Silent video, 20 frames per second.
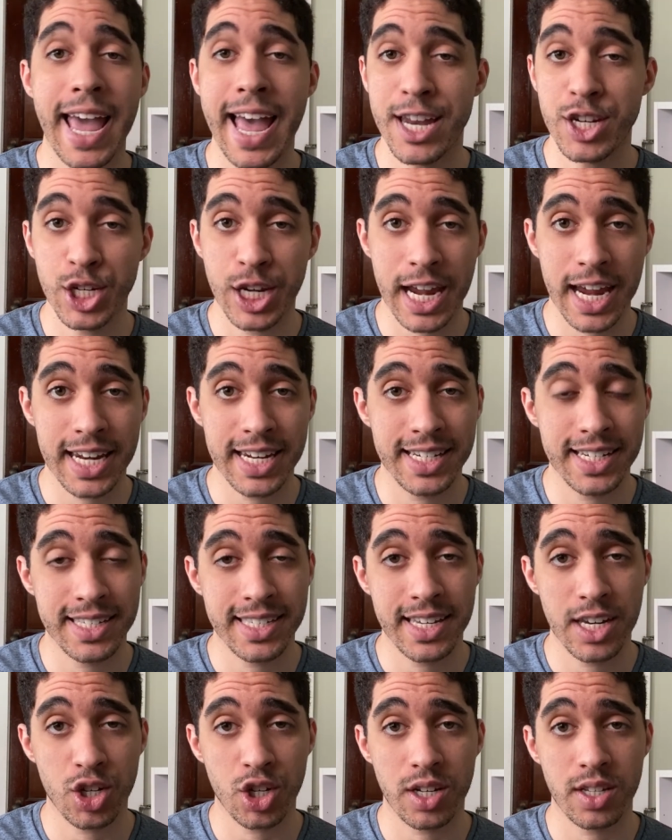educated
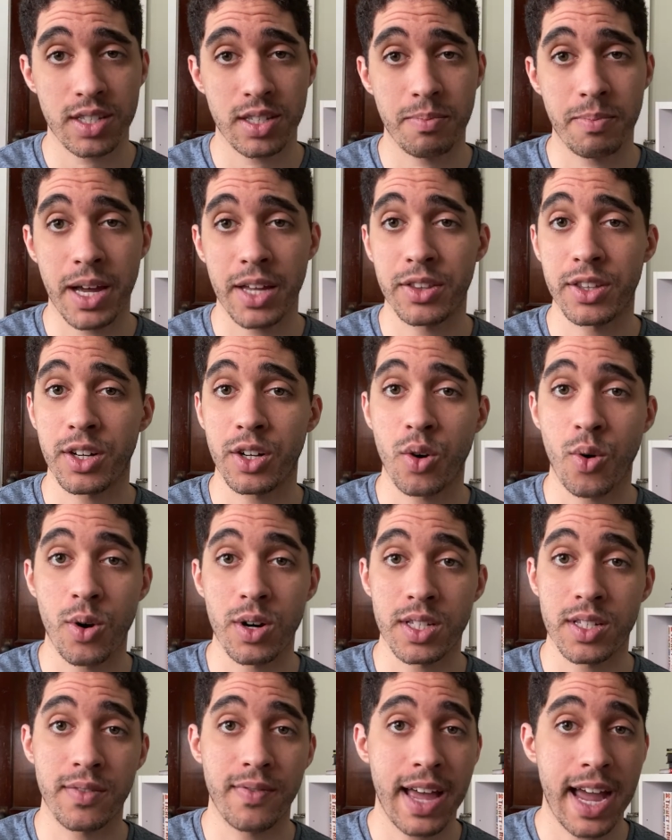decisions about their
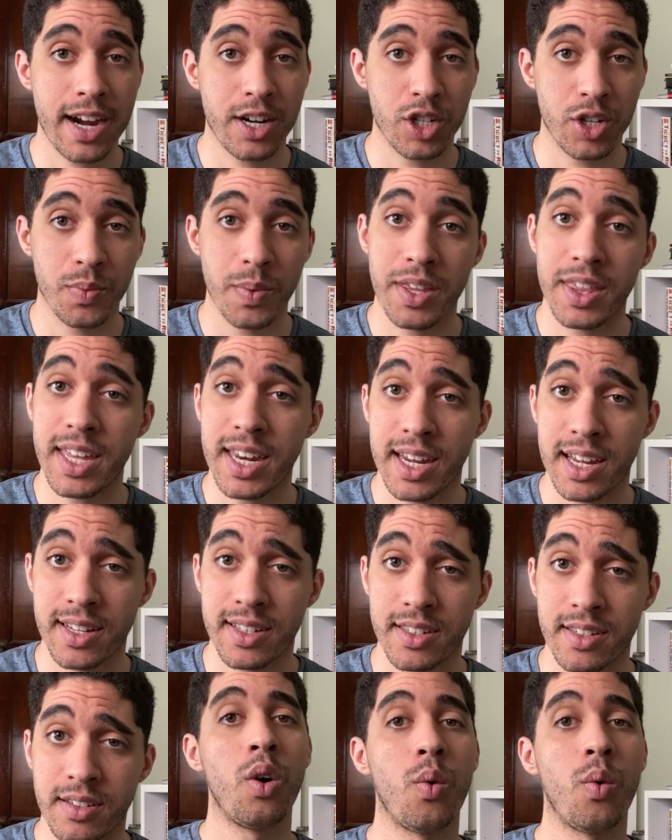course of action within it.